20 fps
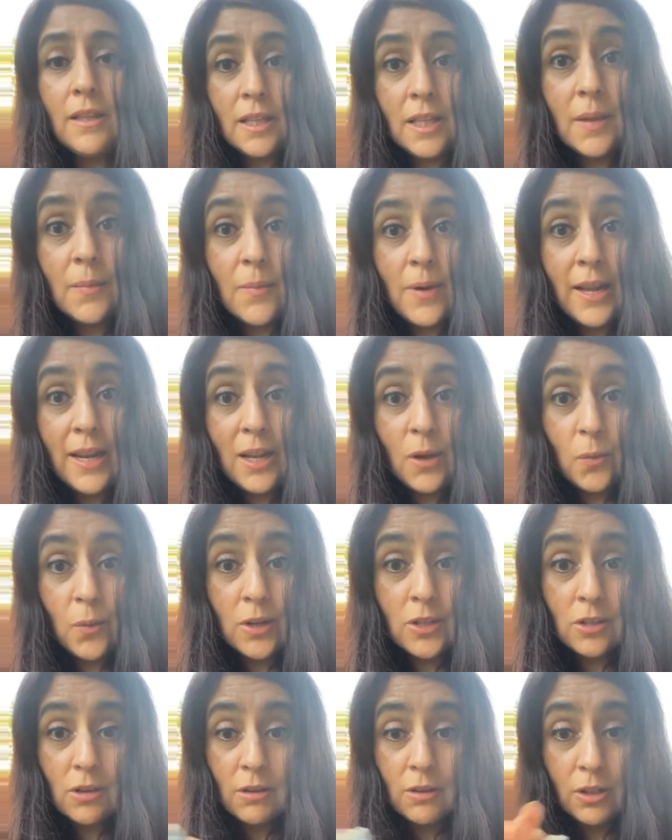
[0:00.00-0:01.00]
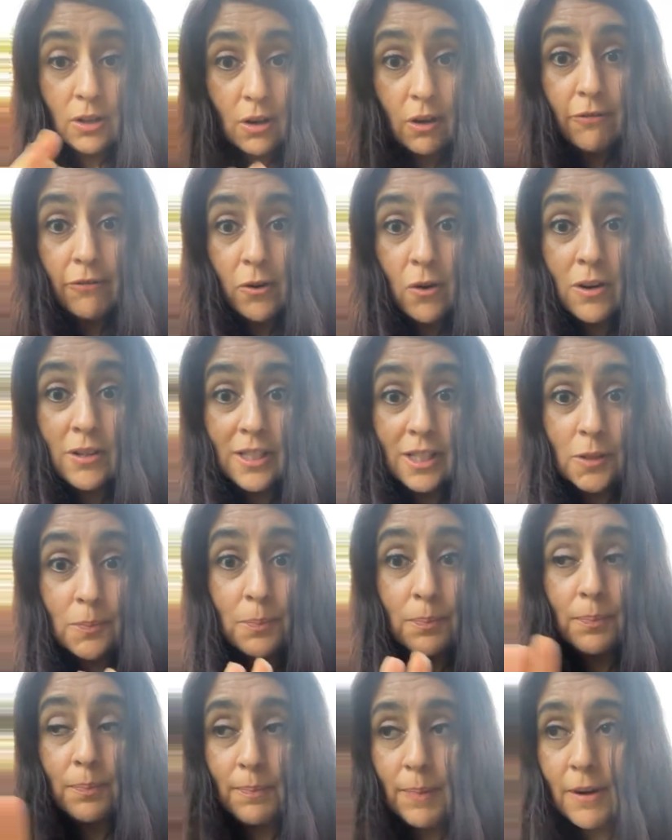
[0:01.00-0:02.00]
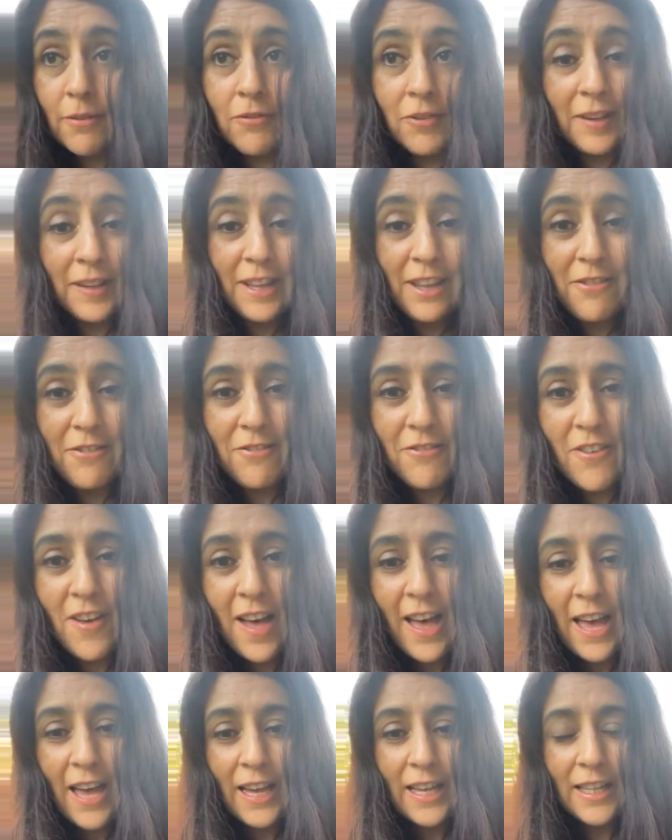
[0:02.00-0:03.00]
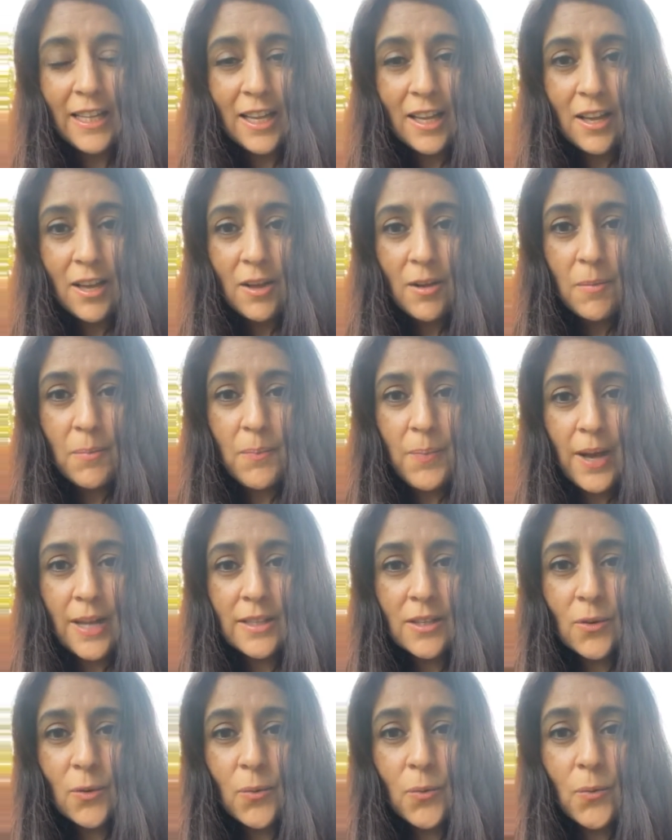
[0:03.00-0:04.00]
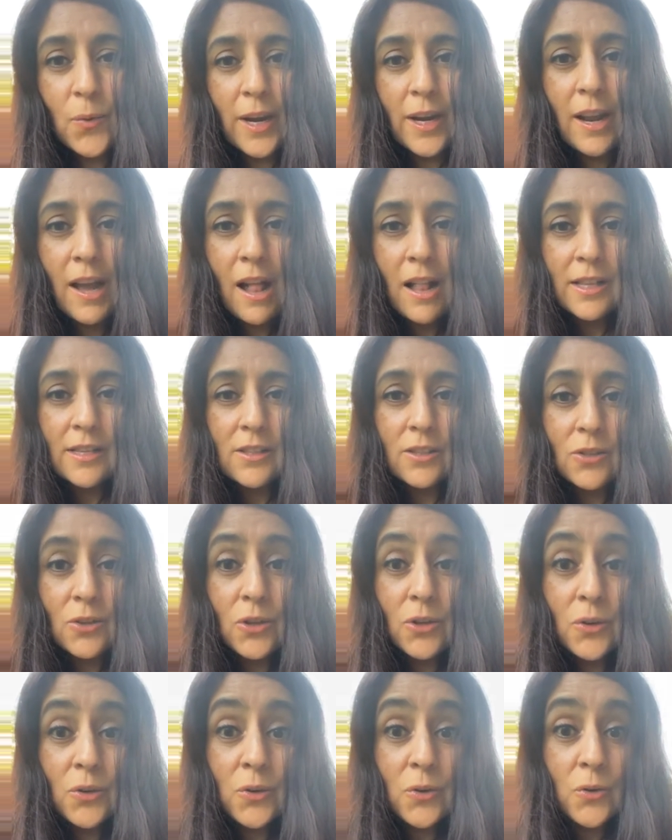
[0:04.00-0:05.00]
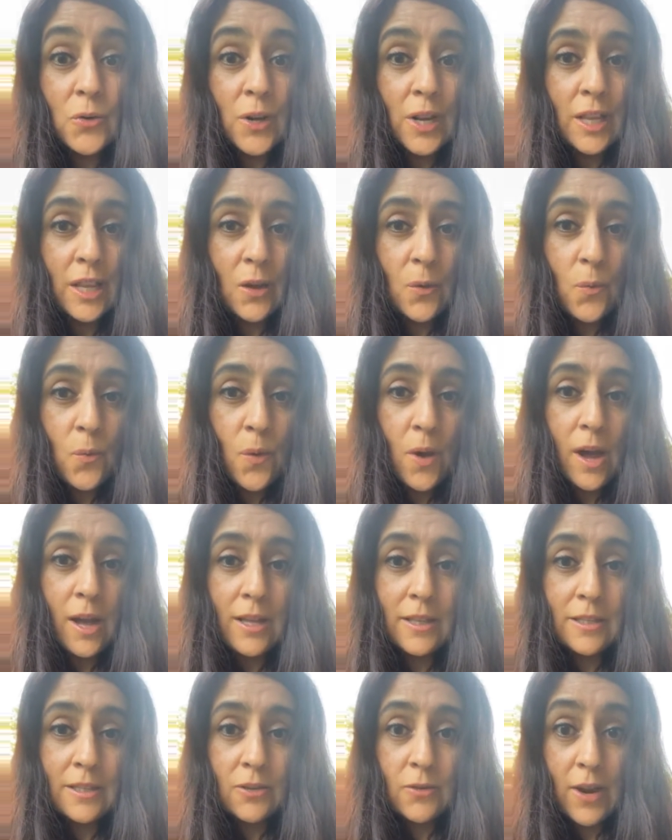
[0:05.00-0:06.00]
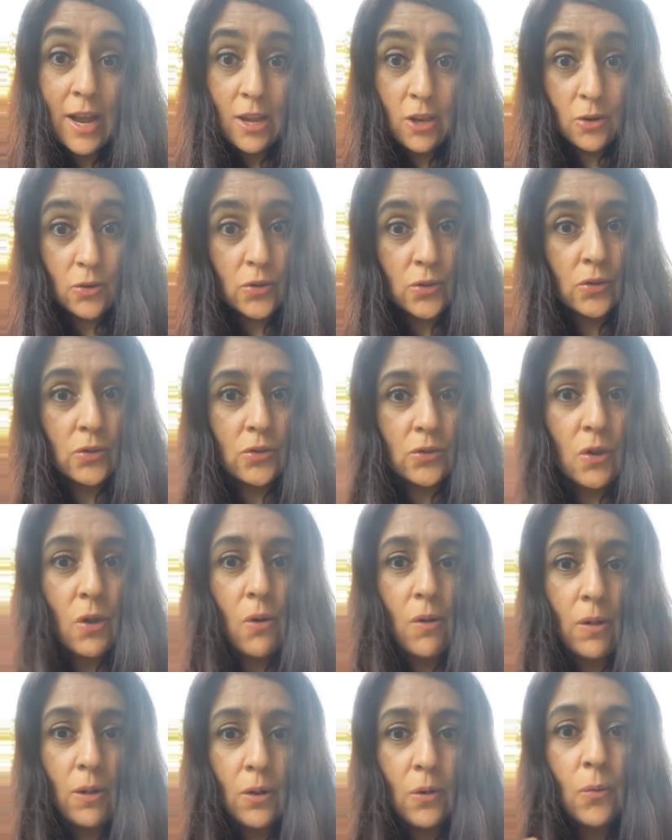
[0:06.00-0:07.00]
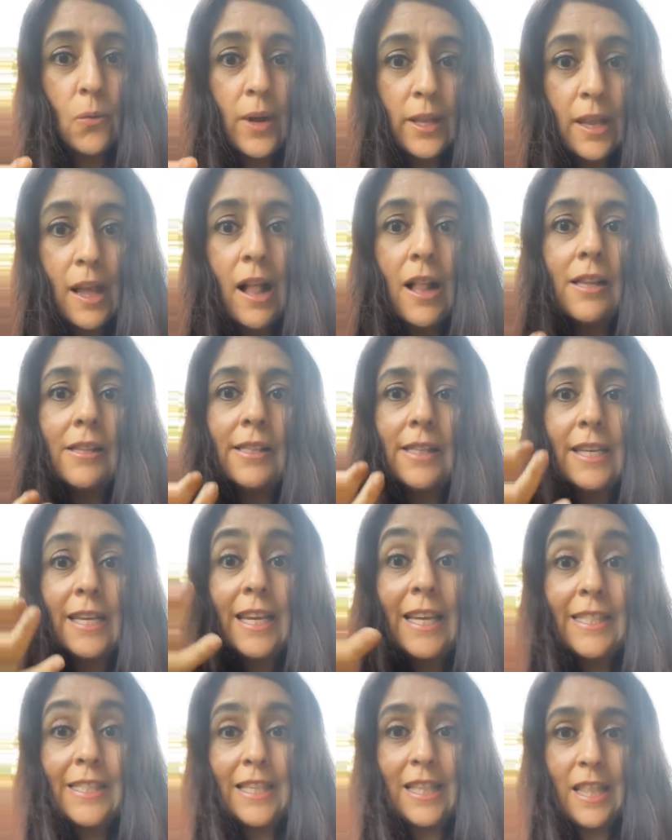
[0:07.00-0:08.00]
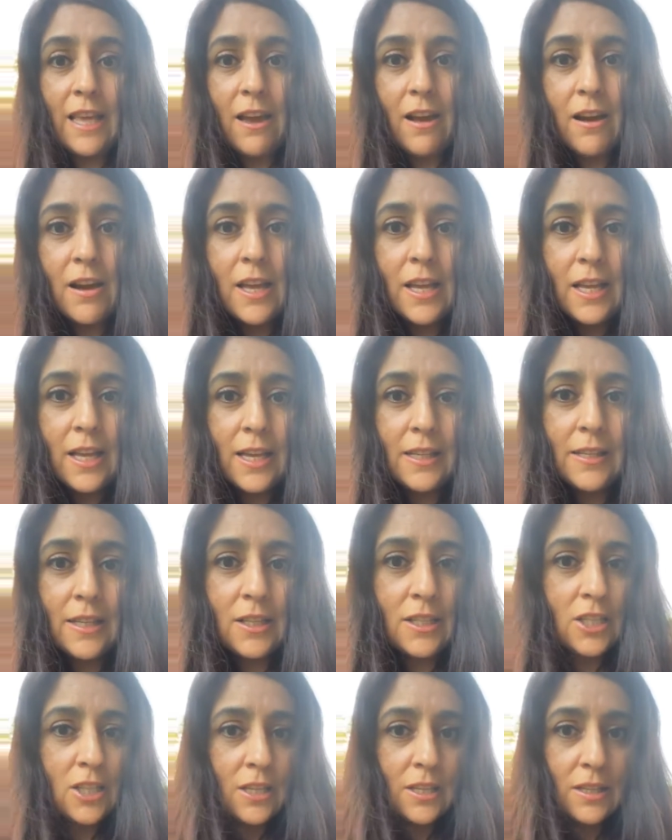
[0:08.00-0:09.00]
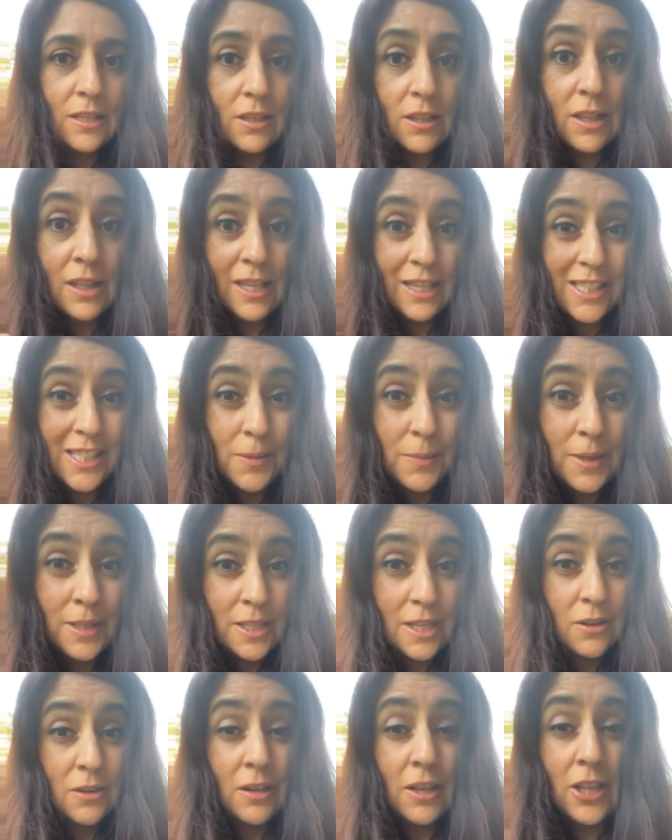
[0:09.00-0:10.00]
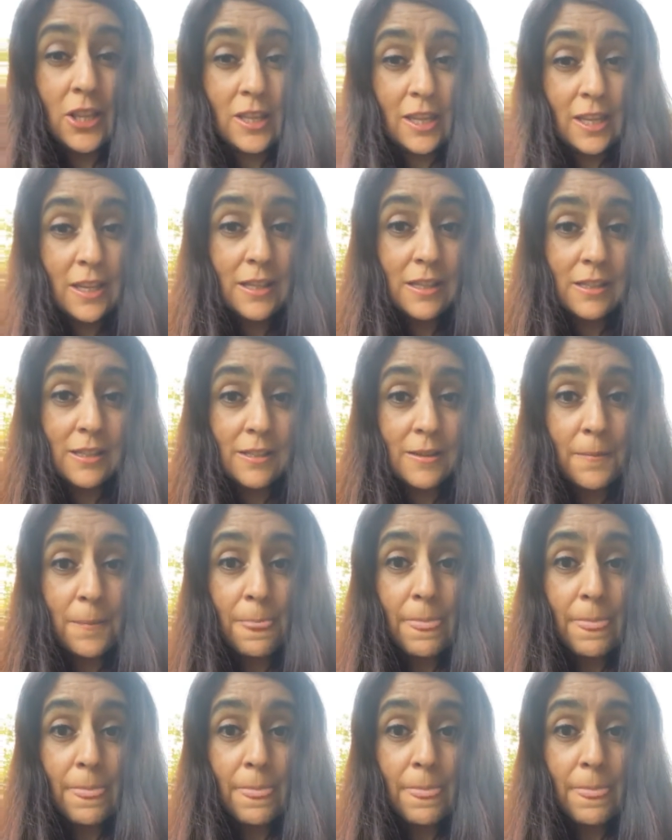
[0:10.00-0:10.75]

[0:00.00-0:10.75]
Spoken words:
the money, which, of course is perfectly fine. But what else do you really want, right? Your soul. What else is there? Is it just these material things?